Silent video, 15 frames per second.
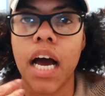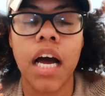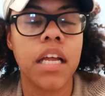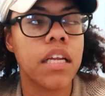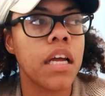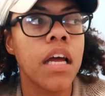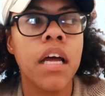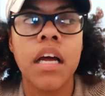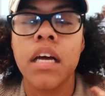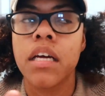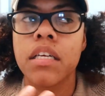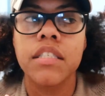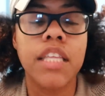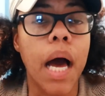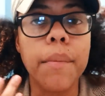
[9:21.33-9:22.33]
I
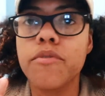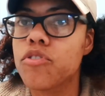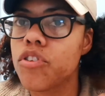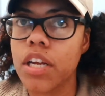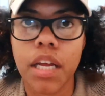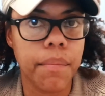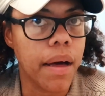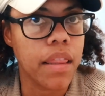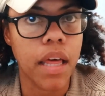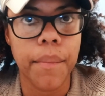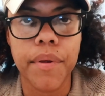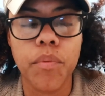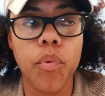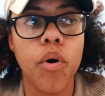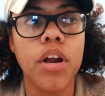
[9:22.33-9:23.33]
stopped drinking my
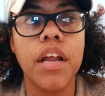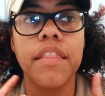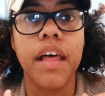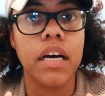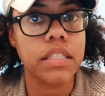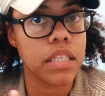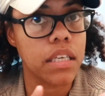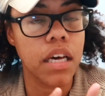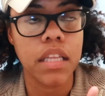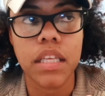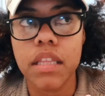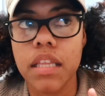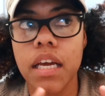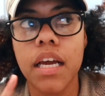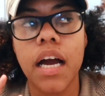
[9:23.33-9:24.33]
lemon water, and that's
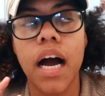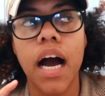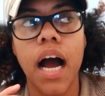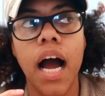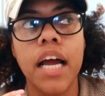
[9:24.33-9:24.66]
another thing.